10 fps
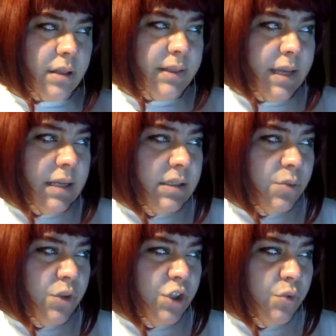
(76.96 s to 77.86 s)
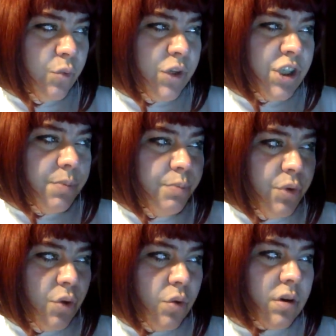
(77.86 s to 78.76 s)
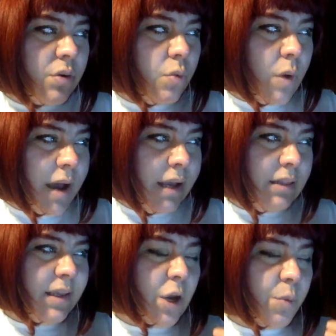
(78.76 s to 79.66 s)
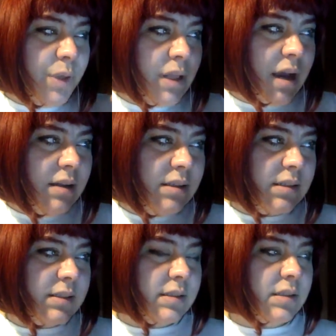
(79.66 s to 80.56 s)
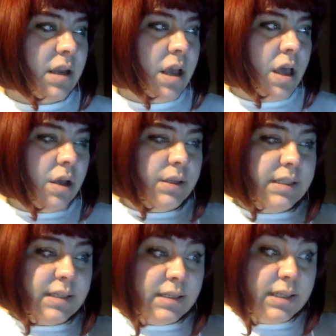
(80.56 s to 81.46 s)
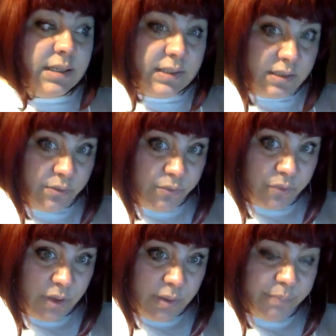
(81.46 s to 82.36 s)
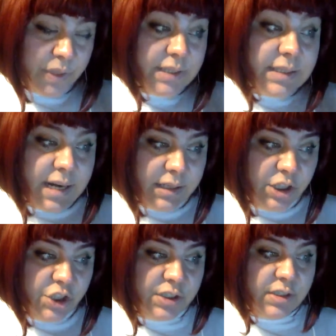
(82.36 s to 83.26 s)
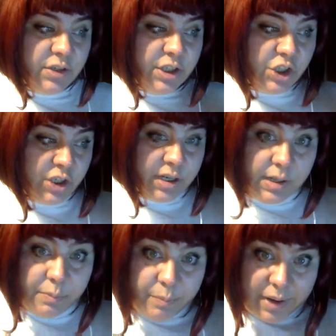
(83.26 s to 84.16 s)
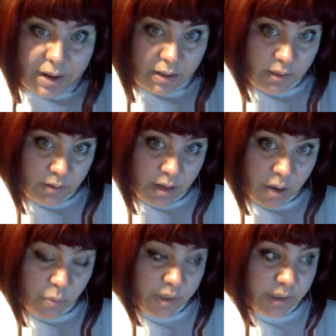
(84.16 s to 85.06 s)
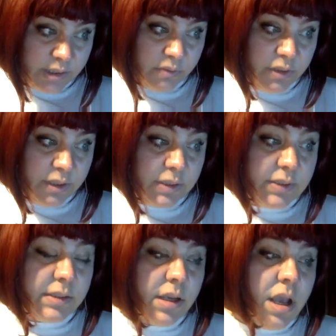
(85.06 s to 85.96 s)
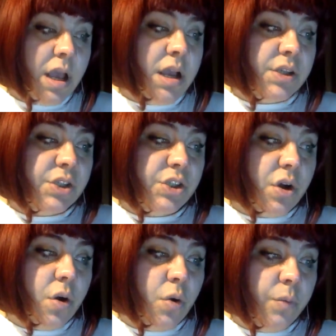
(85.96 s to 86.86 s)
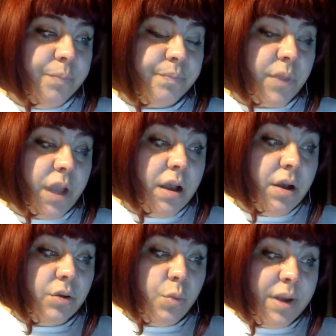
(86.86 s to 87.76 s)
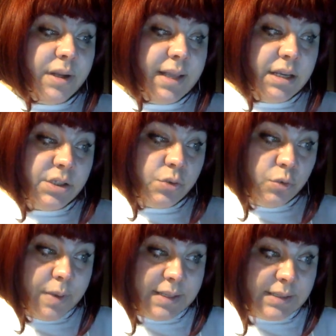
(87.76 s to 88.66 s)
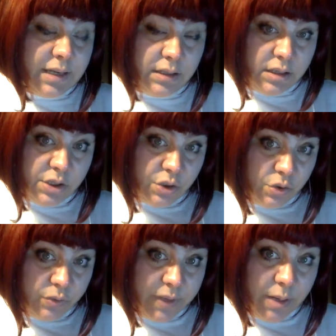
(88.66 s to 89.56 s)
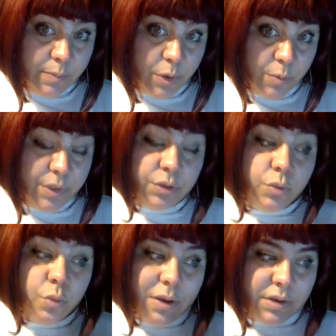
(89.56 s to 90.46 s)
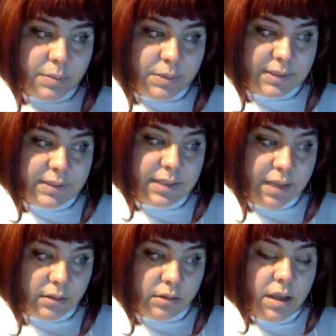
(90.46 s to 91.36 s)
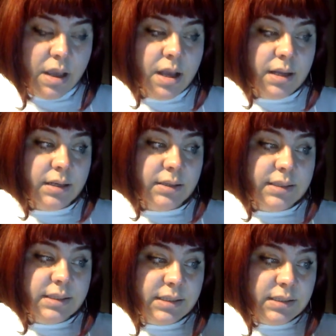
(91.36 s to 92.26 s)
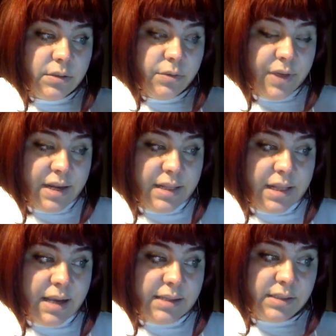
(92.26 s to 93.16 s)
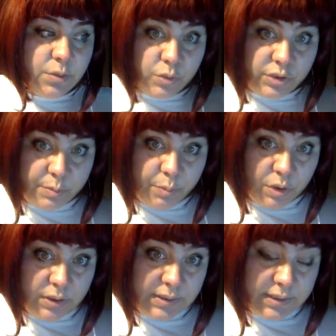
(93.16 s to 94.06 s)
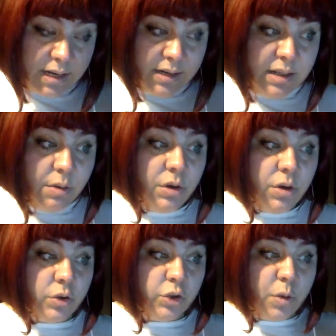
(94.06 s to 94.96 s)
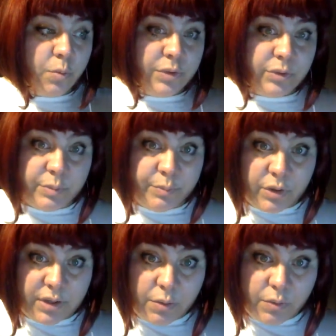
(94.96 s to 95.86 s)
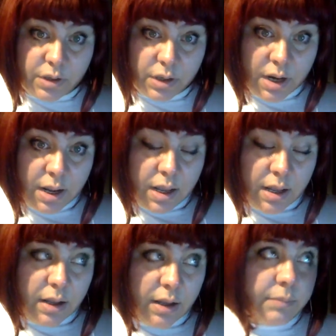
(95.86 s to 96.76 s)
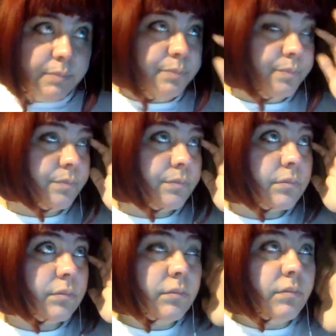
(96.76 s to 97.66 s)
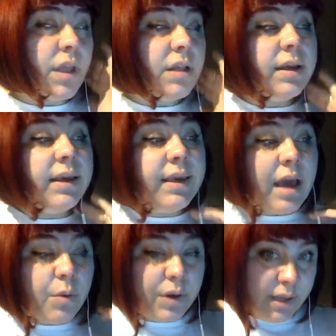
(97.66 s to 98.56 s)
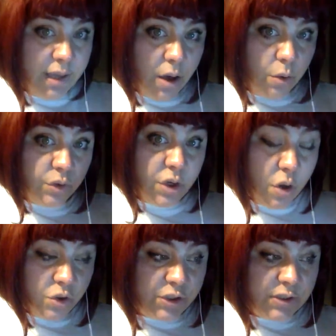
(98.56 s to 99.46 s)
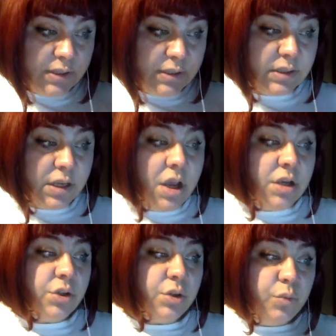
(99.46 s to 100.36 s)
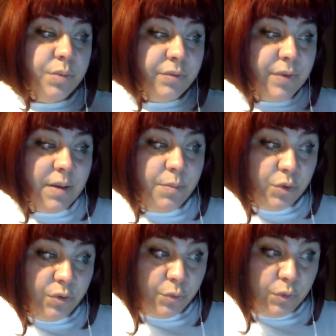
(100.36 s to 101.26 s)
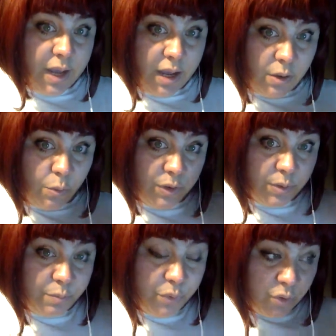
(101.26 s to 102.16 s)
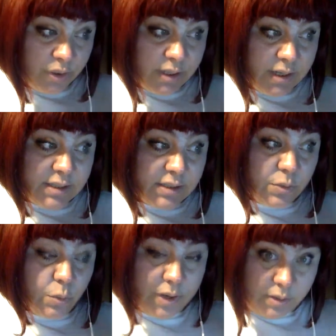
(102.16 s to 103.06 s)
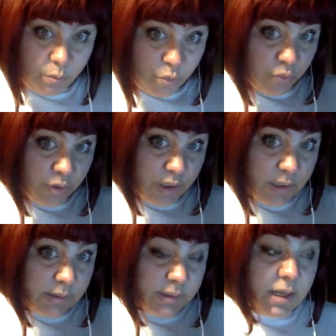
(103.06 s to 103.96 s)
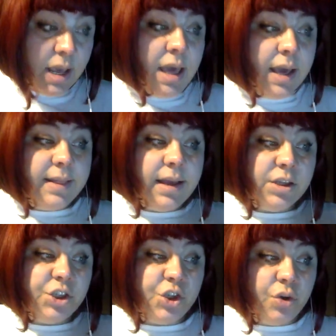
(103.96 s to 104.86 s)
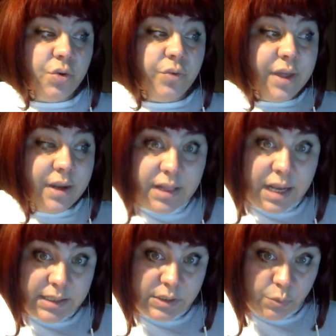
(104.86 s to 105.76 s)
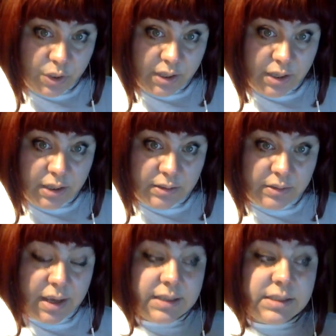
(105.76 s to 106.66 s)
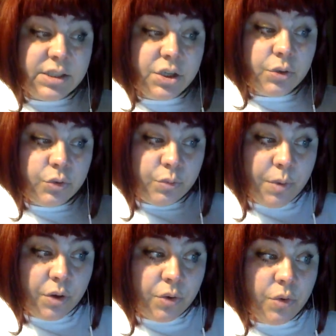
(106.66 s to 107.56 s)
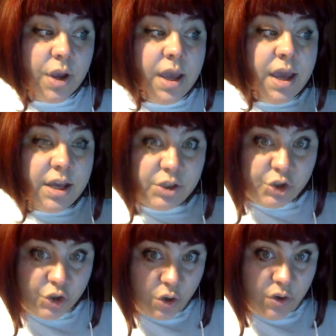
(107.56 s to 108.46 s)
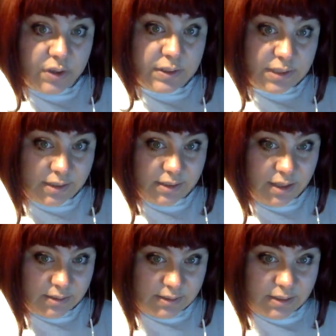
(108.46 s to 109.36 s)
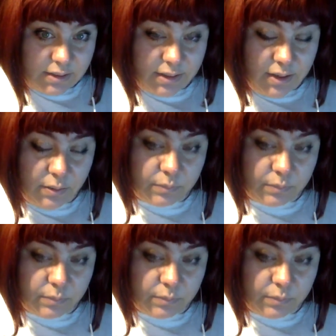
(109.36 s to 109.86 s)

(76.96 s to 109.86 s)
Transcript: deeds which which are pure, white, helping others. These are degrees of um, strategy, strategically planning our activities. So uh, when the day is ruled by Saturn, it's also very appropriate to welcome the sun. Uh, this is very nice, and we will support the sun in our horoscope. We will support our um, the, our health consciousness so it will be a very beautiful day with the pure degrees where the moon is and i enjoy you very nice weekend and see you tomorrow enjoy saturday and sunday